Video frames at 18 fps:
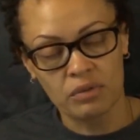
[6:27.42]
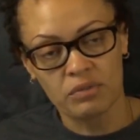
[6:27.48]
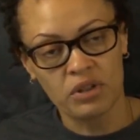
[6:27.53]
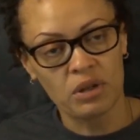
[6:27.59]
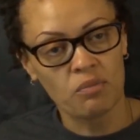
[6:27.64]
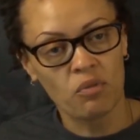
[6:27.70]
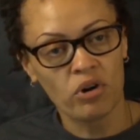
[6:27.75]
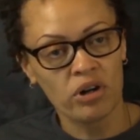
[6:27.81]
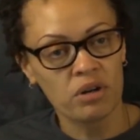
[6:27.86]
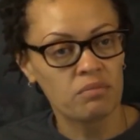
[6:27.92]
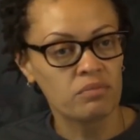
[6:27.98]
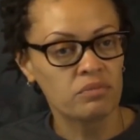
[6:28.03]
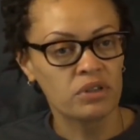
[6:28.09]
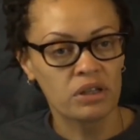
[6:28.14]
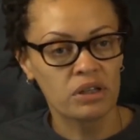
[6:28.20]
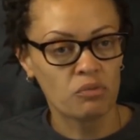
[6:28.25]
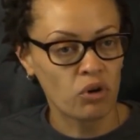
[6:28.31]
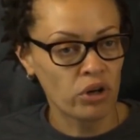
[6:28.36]
the more than
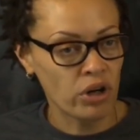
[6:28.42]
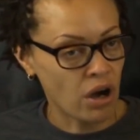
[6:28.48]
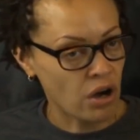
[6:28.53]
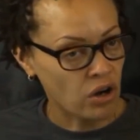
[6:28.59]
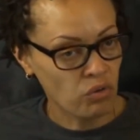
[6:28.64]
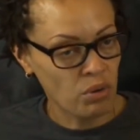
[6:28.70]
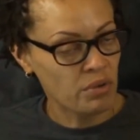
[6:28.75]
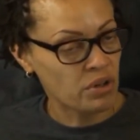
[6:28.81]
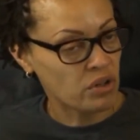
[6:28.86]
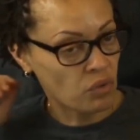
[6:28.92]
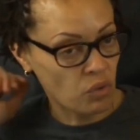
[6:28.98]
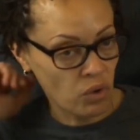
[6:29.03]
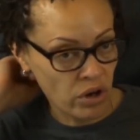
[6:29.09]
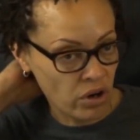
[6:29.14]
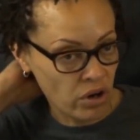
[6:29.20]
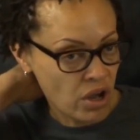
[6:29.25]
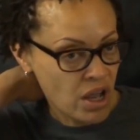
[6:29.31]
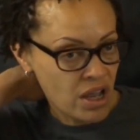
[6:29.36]
all the women in the
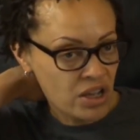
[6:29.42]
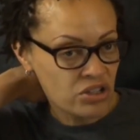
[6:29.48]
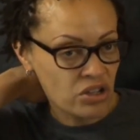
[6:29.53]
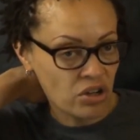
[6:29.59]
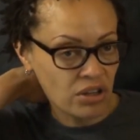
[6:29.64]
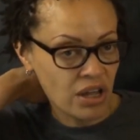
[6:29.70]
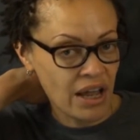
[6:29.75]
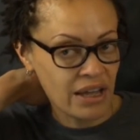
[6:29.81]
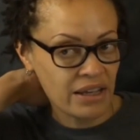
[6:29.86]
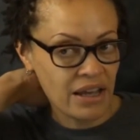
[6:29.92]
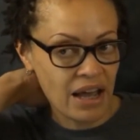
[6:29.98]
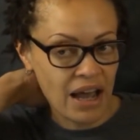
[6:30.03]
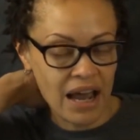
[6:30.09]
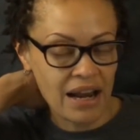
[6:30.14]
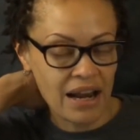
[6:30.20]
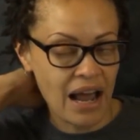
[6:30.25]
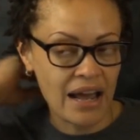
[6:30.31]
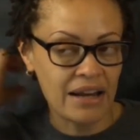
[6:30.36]
world. So like
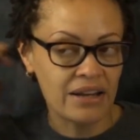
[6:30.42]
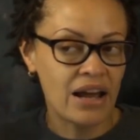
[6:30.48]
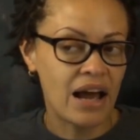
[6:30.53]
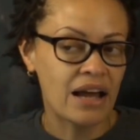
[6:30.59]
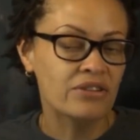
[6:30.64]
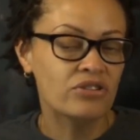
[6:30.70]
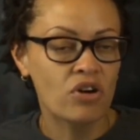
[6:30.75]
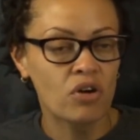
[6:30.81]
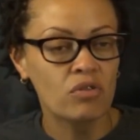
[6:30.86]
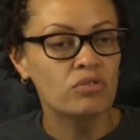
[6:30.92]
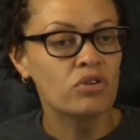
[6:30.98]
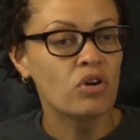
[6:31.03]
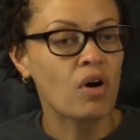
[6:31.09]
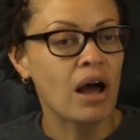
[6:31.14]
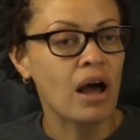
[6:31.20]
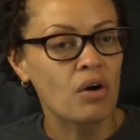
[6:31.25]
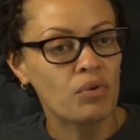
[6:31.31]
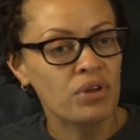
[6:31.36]
I don't
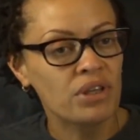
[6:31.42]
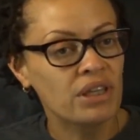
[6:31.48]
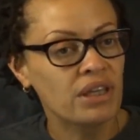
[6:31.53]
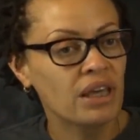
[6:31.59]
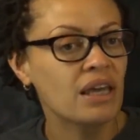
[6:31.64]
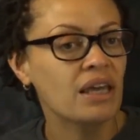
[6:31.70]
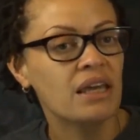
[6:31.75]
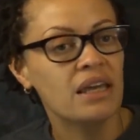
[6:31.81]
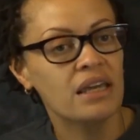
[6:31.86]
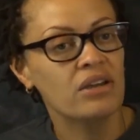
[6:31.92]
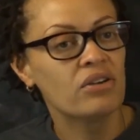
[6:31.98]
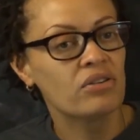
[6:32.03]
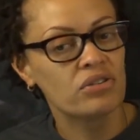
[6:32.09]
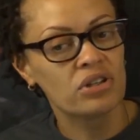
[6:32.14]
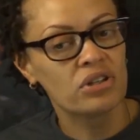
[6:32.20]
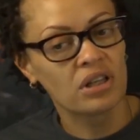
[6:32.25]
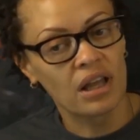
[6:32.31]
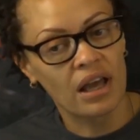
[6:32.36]
know how we get here
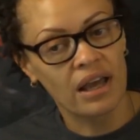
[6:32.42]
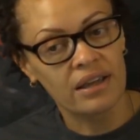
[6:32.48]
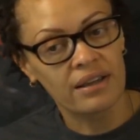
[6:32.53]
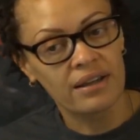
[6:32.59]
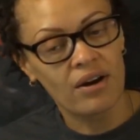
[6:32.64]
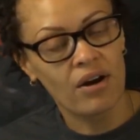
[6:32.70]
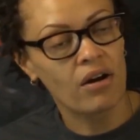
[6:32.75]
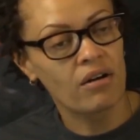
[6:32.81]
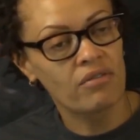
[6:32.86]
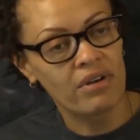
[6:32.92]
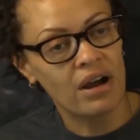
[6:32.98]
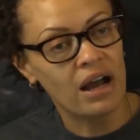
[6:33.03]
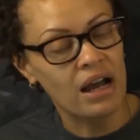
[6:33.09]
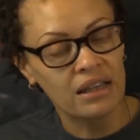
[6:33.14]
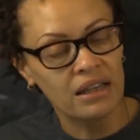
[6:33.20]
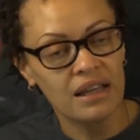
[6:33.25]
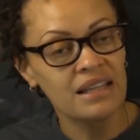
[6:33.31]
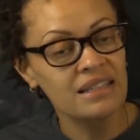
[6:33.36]
to like carve out,
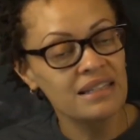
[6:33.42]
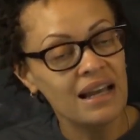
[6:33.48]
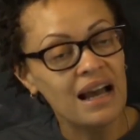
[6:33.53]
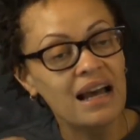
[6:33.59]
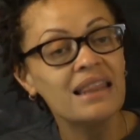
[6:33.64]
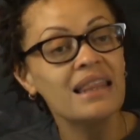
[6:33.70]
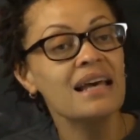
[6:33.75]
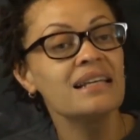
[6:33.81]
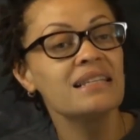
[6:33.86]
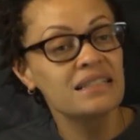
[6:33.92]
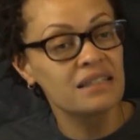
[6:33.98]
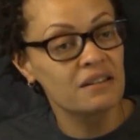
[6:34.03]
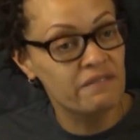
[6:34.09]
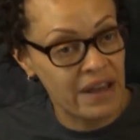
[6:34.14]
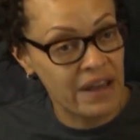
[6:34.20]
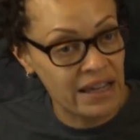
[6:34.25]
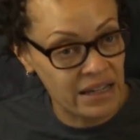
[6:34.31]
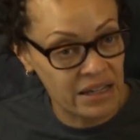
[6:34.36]
unless it's a
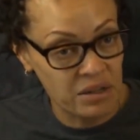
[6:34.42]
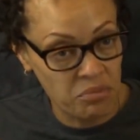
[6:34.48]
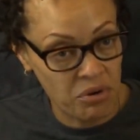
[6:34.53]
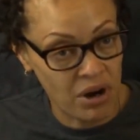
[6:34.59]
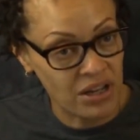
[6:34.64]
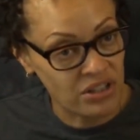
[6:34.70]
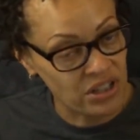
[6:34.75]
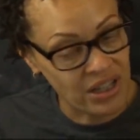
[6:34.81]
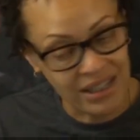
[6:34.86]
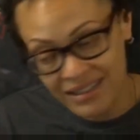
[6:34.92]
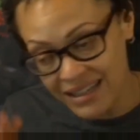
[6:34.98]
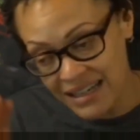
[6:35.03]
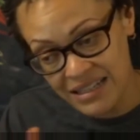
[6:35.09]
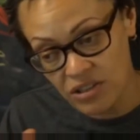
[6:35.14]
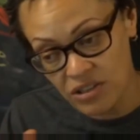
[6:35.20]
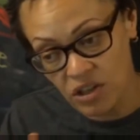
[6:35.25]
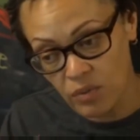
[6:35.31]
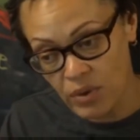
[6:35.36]
vanity project.
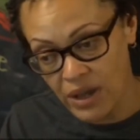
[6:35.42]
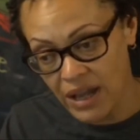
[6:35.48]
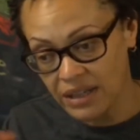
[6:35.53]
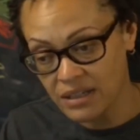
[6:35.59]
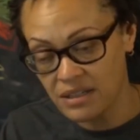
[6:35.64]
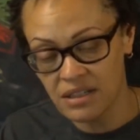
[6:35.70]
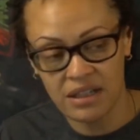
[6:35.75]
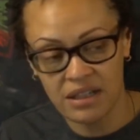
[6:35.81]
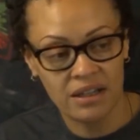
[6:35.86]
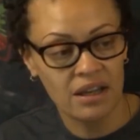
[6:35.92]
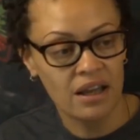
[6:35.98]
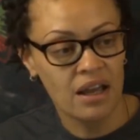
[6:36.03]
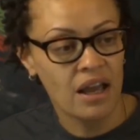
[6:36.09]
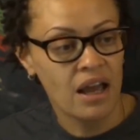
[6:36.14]
That's the only way I can see it.